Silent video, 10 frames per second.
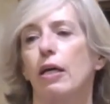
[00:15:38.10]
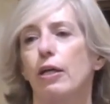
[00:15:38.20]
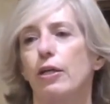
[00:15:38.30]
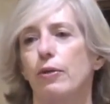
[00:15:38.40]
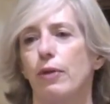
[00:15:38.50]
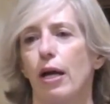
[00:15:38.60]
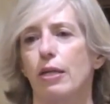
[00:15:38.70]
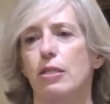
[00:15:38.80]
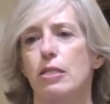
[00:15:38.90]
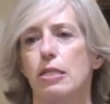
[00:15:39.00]

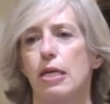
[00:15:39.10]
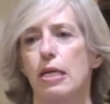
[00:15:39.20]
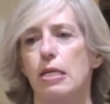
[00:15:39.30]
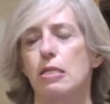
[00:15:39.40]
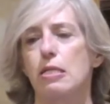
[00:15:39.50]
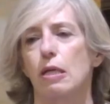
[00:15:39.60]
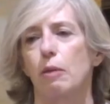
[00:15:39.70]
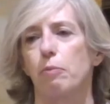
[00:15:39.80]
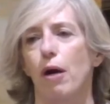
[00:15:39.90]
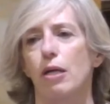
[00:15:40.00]
United States
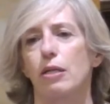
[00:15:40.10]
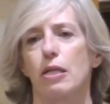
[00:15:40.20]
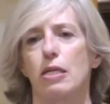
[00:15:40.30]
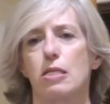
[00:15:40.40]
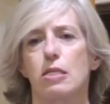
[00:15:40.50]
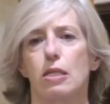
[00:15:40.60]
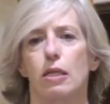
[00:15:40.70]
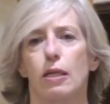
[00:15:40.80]
partners